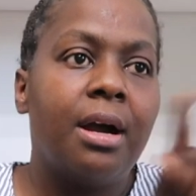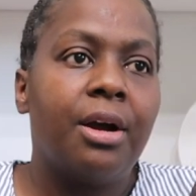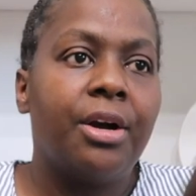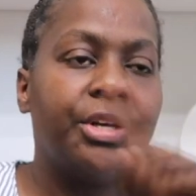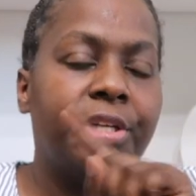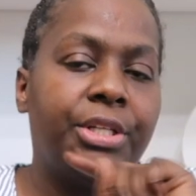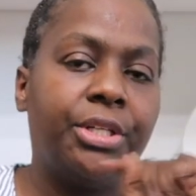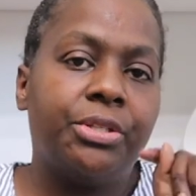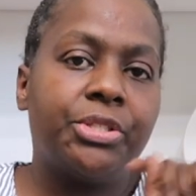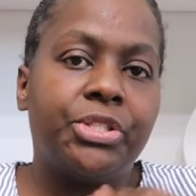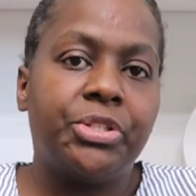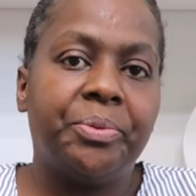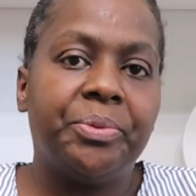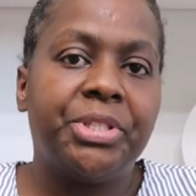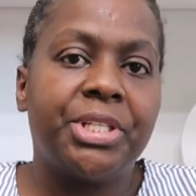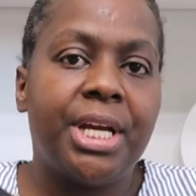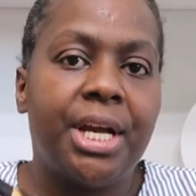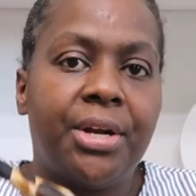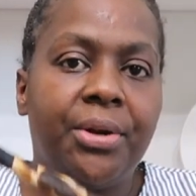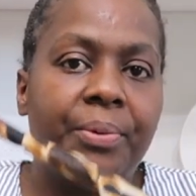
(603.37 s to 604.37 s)
YouTube
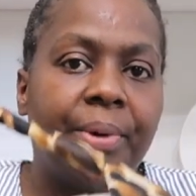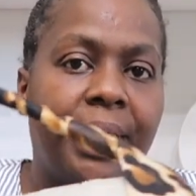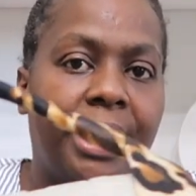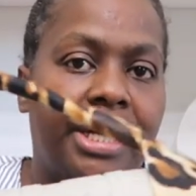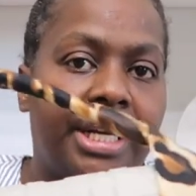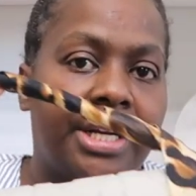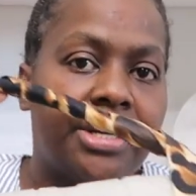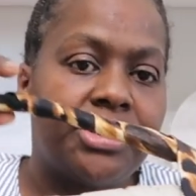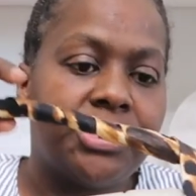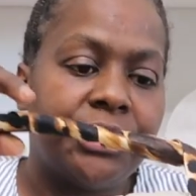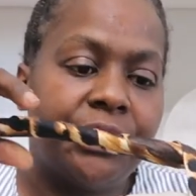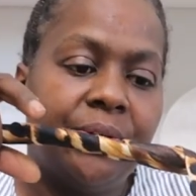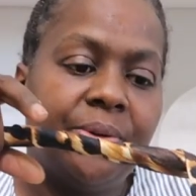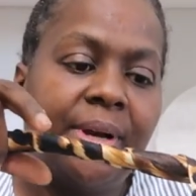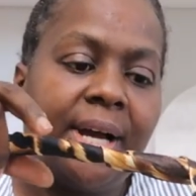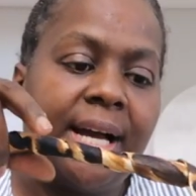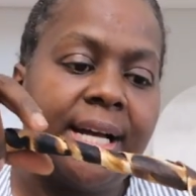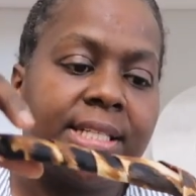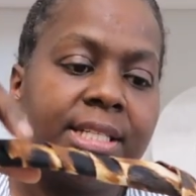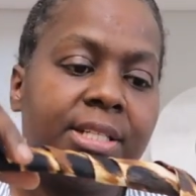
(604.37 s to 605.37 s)
channel in here so you
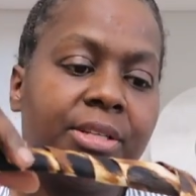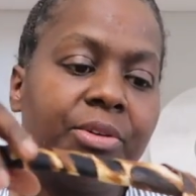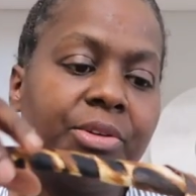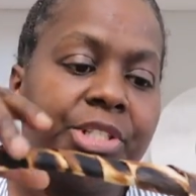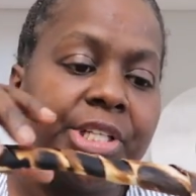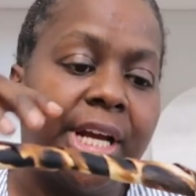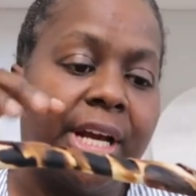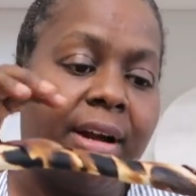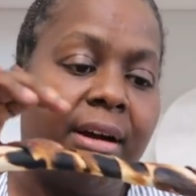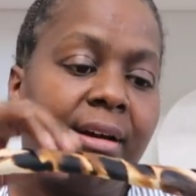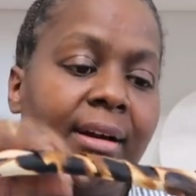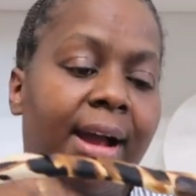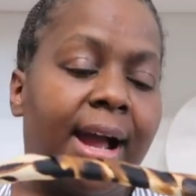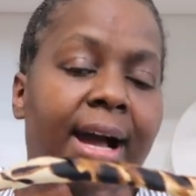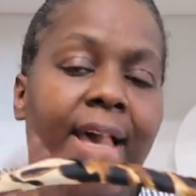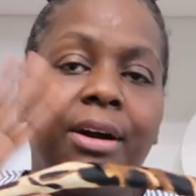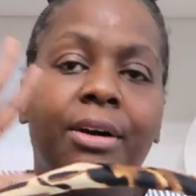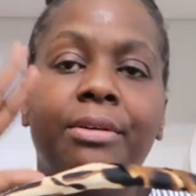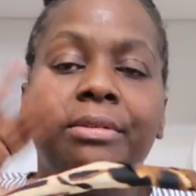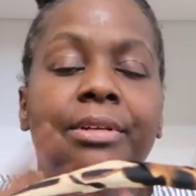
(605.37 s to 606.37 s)
guys can go check her
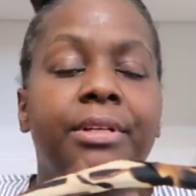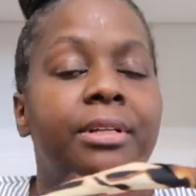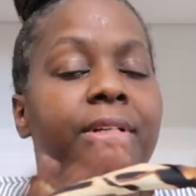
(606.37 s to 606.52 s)
out.